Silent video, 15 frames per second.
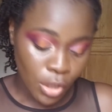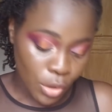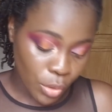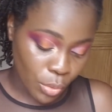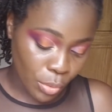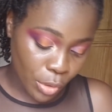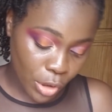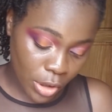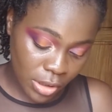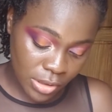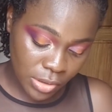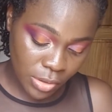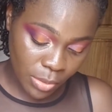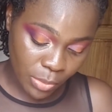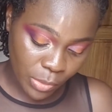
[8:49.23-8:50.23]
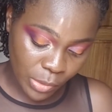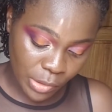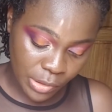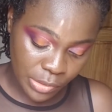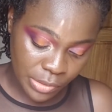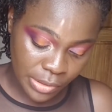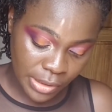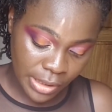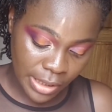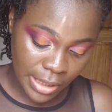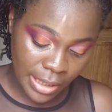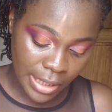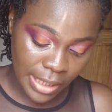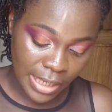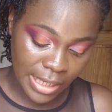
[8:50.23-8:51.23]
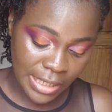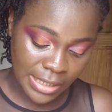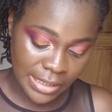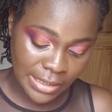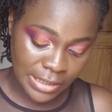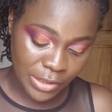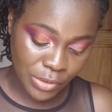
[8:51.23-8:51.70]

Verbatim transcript: You will call someone and